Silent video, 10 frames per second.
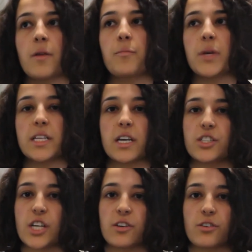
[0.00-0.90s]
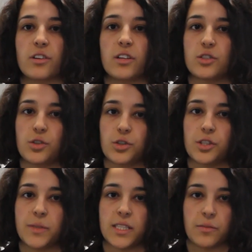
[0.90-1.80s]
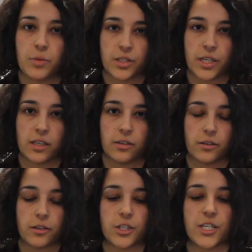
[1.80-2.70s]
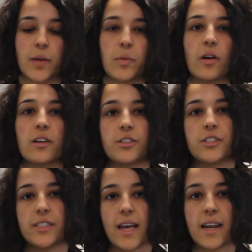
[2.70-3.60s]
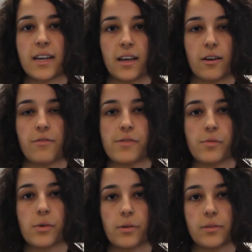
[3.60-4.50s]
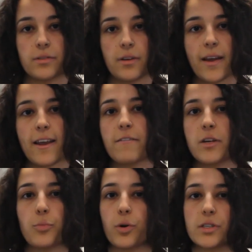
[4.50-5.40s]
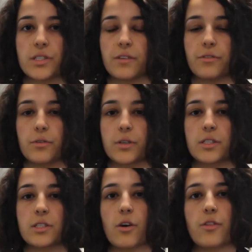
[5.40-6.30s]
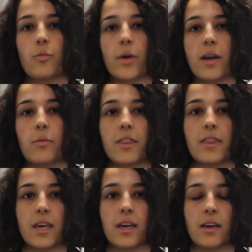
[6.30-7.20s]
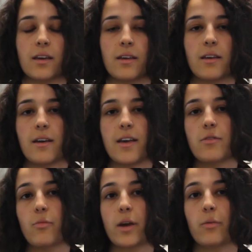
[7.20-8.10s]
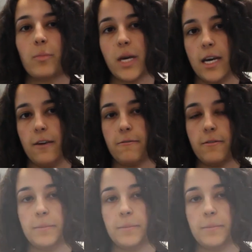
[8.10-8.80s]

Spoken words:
Media in general and social media in particular shape our understanding of the world and have an important influence on the way we think and the way we behave.